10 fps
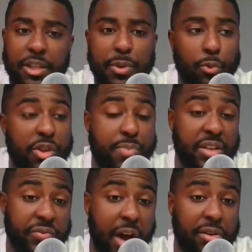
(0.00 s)
Has been one of the
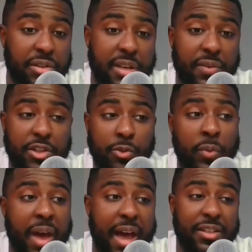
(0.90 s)
best Falcons defenses
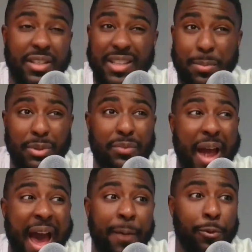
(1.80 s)
we've had since, I believe,
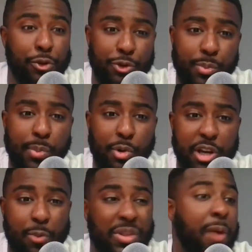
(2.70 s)
after the Super Bowl
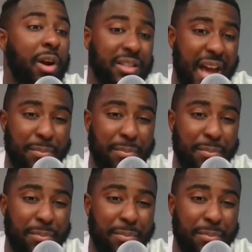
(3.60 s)
year when they were,